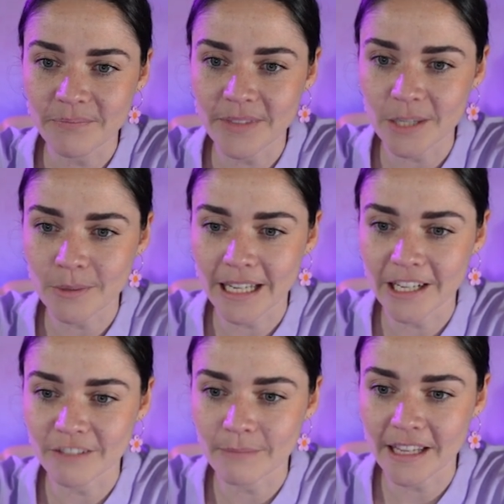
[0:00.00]
this one
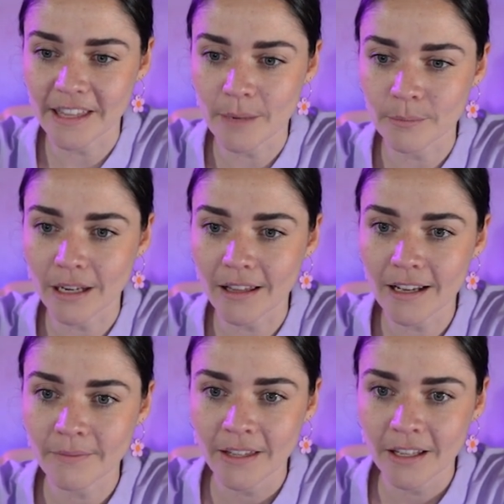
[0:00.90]
here of me at the
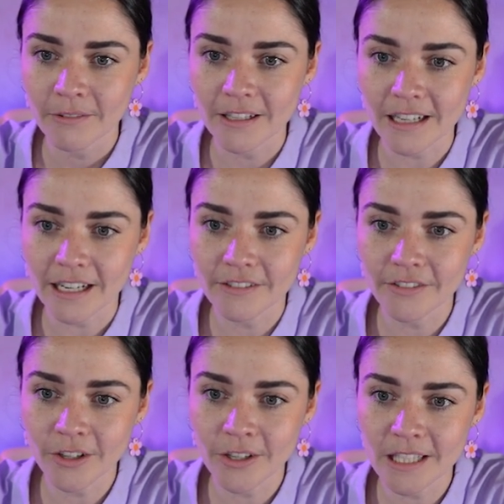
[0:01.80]
umbrella, which kind
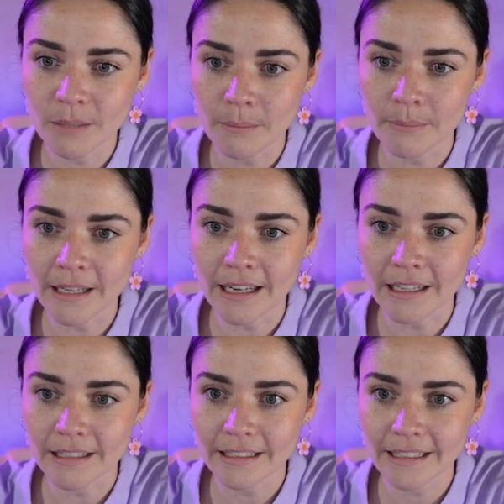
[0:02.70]
of goes a little bit
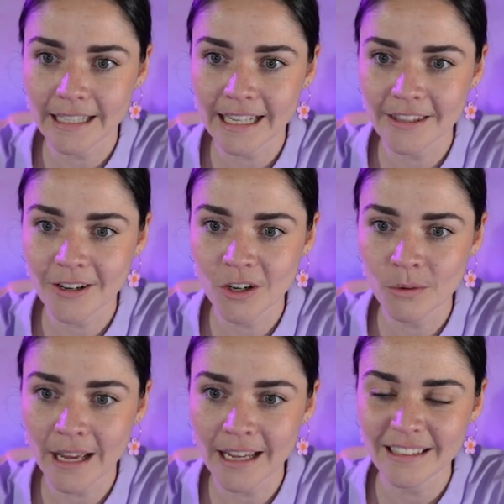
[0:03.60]
bigger. Can I get the
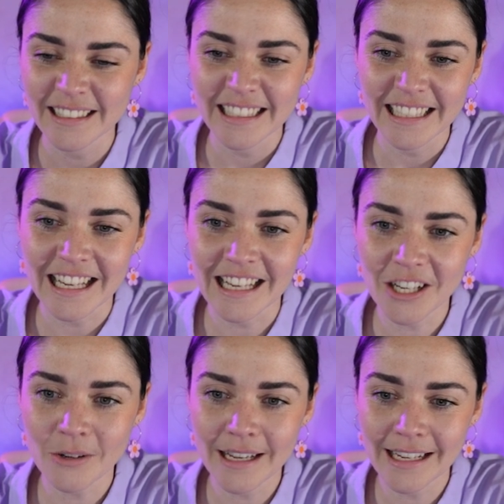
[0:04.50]
whole way?
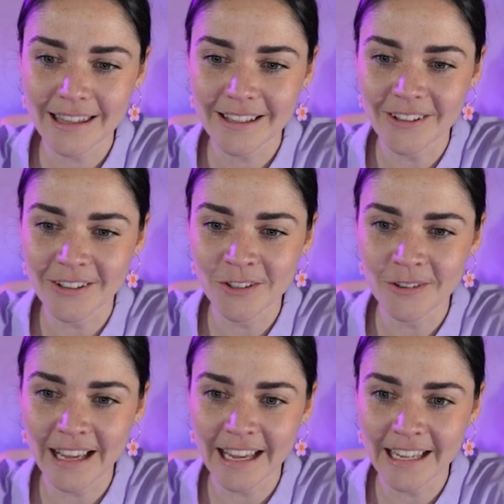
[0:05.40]
Can't quite get the whole
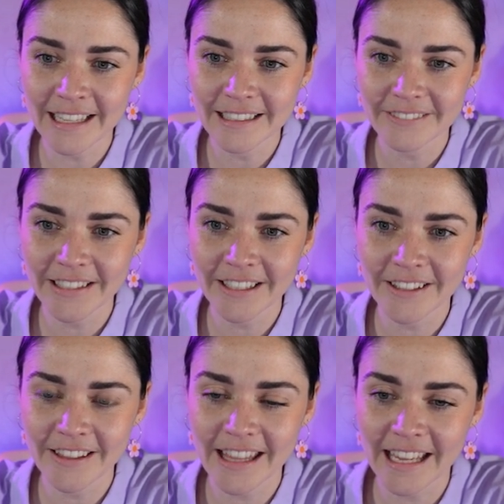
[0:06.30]
way. I
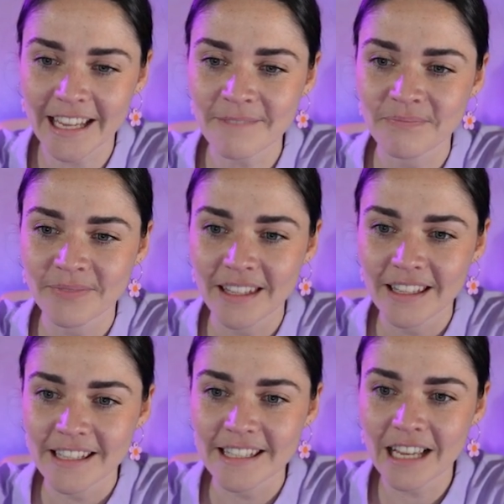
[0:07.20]
go there.
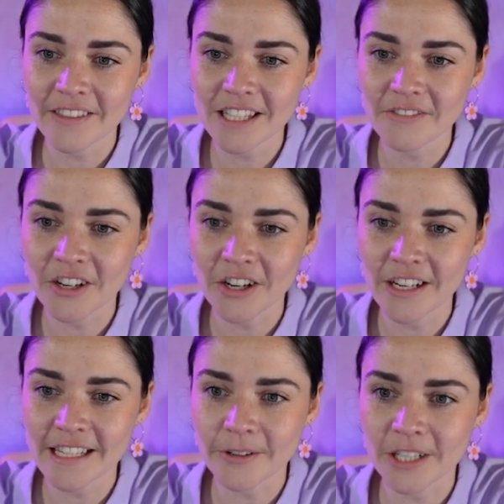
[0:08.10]
So now this photo
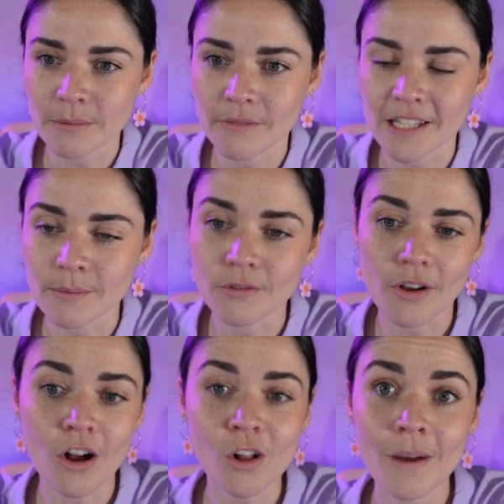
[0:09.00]
is going to be visible
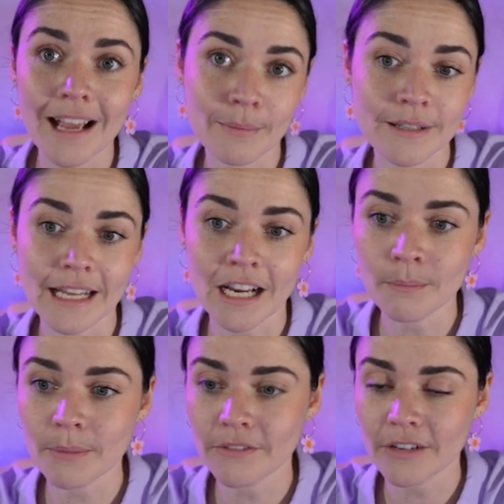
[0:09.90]
the whole way up and
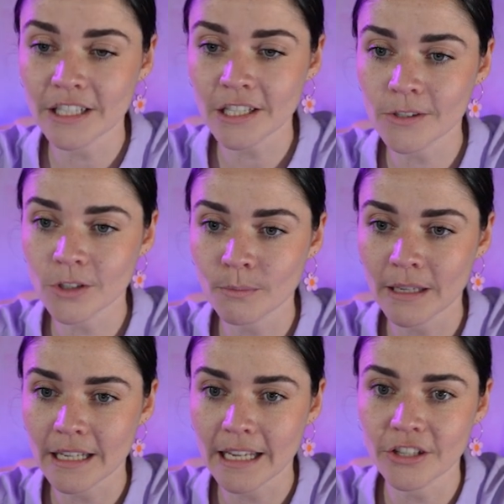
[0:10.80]
down. But if I just zoom
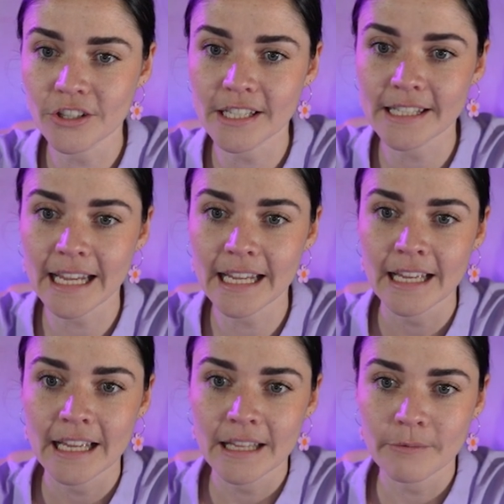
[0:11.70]
in and you just see
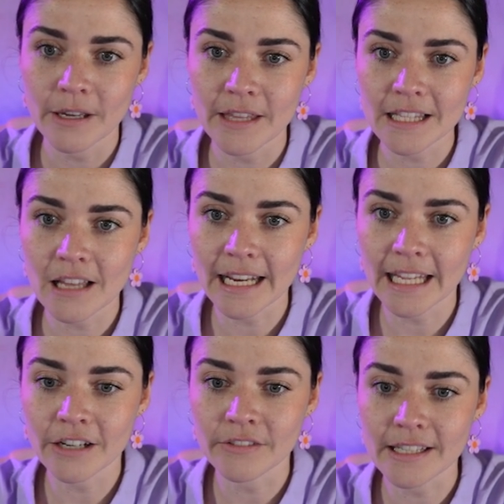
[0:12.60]
where this line
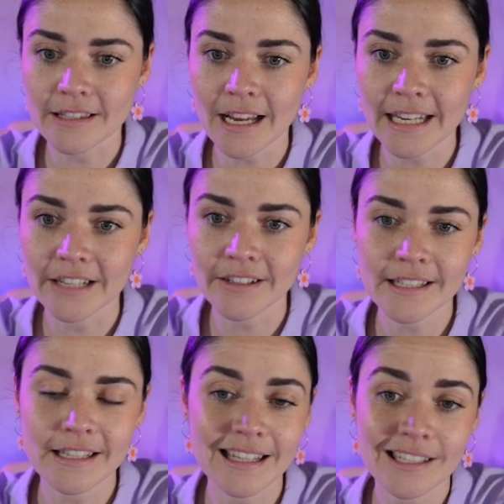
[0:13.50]
here and this line here
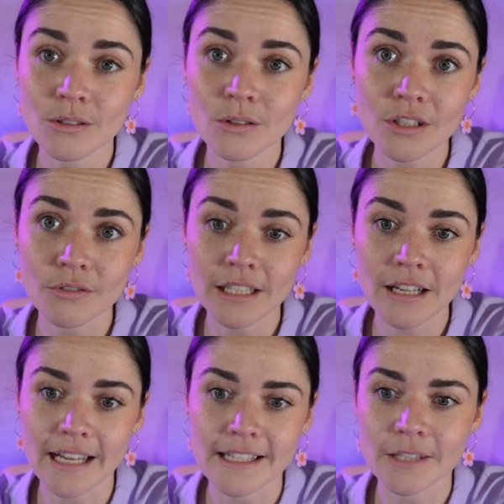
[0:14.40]
is, it still looks really
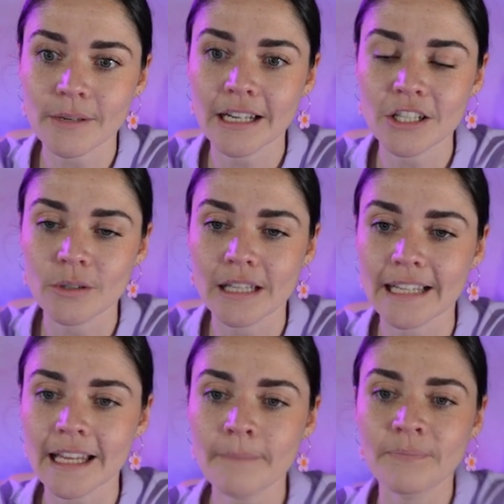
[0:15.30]
nice. So I could do it
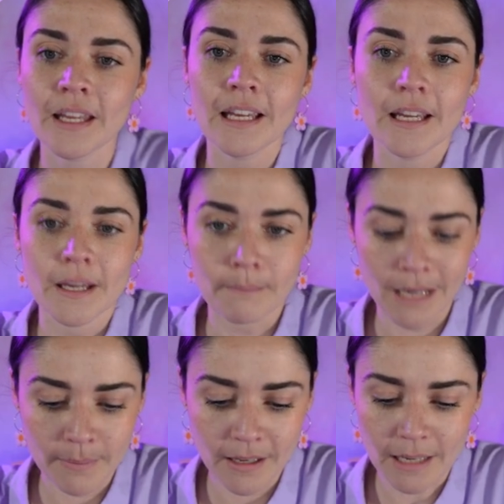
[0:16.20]
like that.
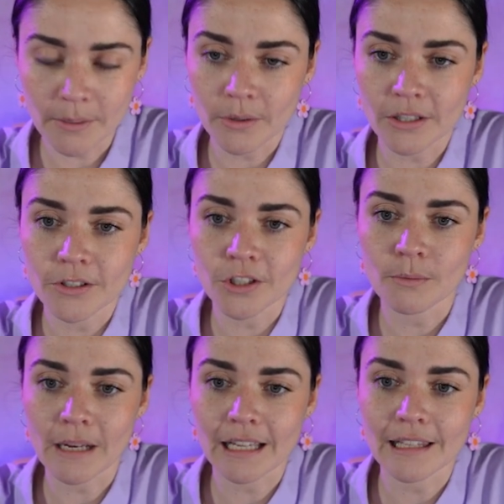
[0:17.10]
Maybe I'm going to
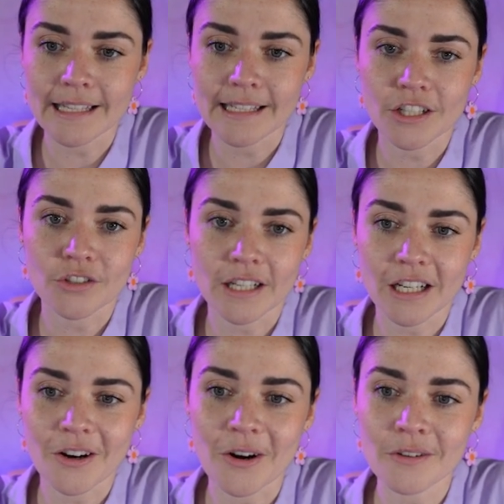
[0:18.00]
do my classic
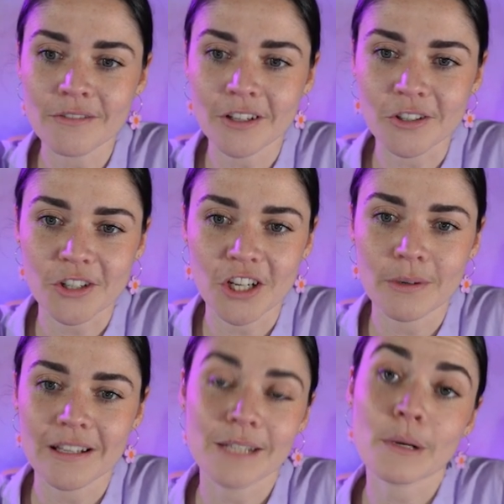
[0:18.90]
trick of, I'll show
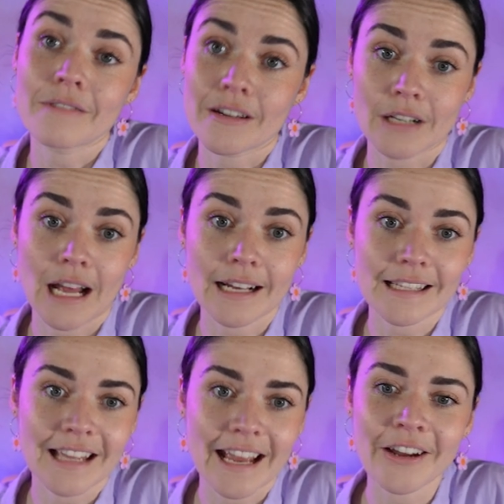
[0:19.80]
you what, this is one of my favorite
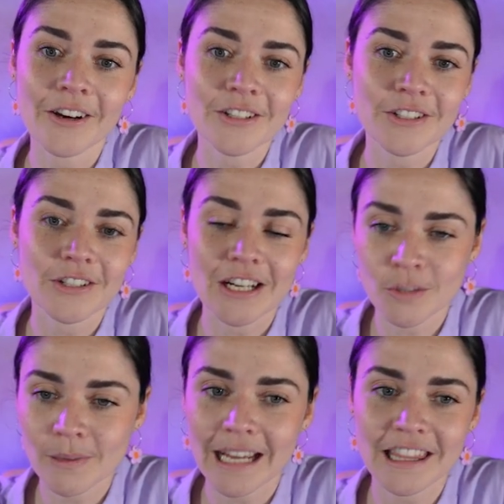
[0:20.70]
hacks. I
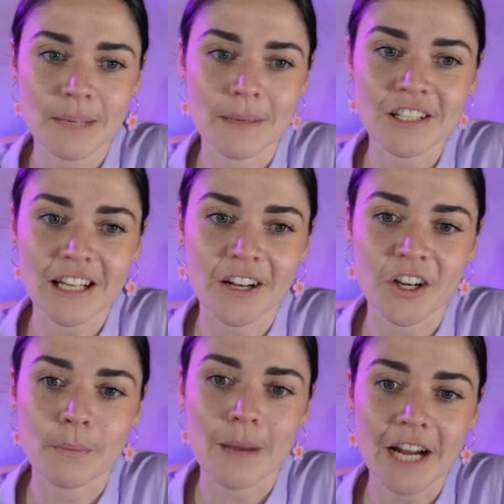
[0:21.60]
duplicate the image and I
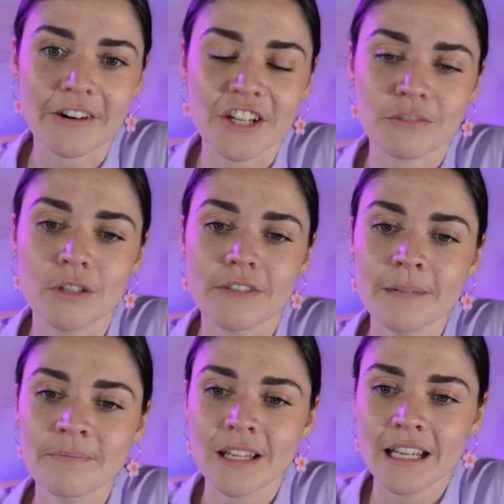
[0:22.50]
go to background
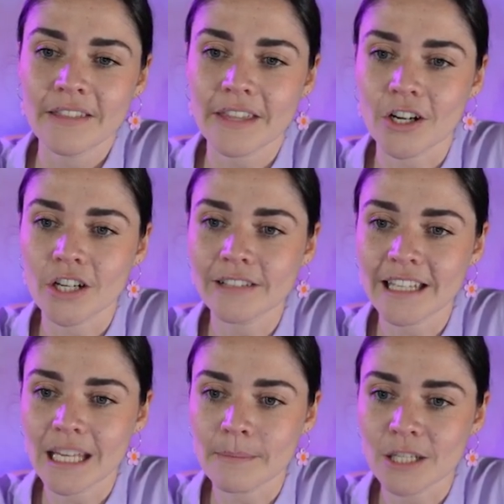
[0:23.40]
remover. Then I
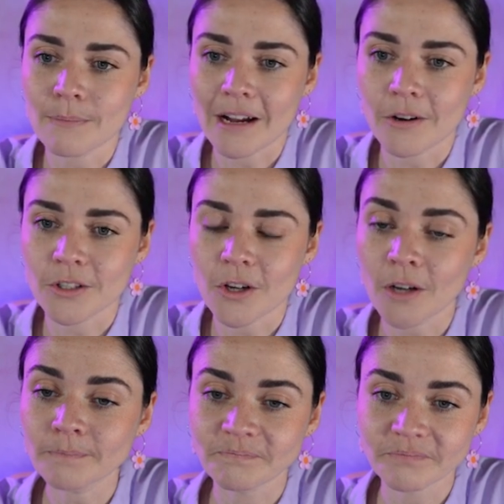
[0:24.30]
overlay the image back on top.